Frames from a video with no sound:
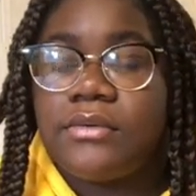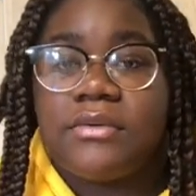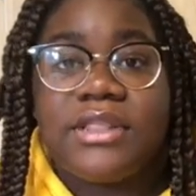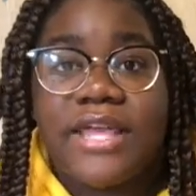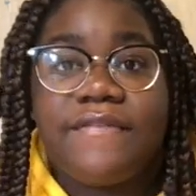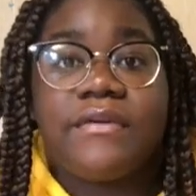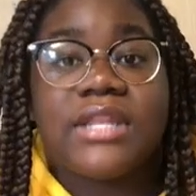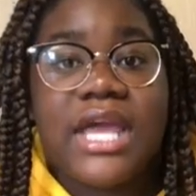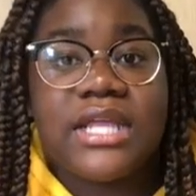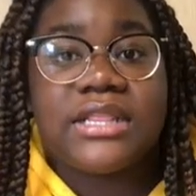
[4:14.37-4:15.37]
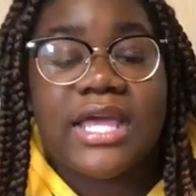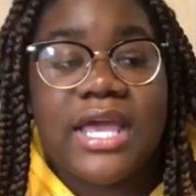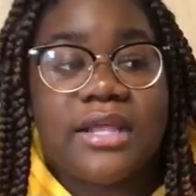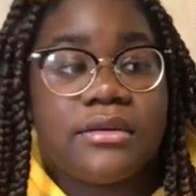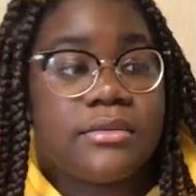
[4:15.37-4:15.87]
They feel like
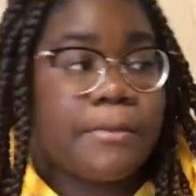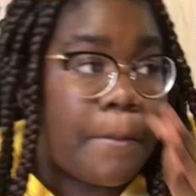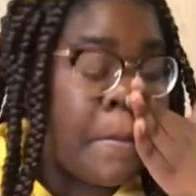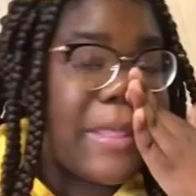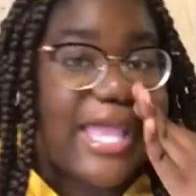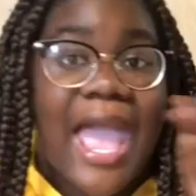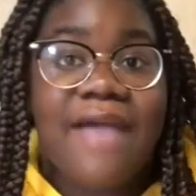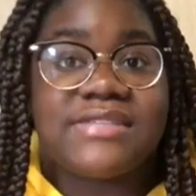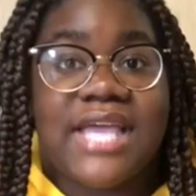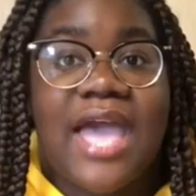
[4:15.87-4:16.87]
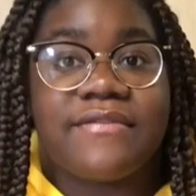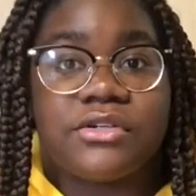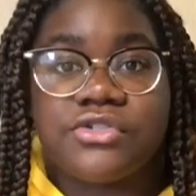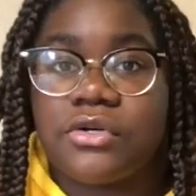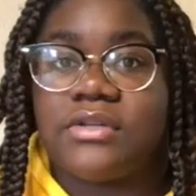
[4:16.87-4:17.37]
that they have to have control.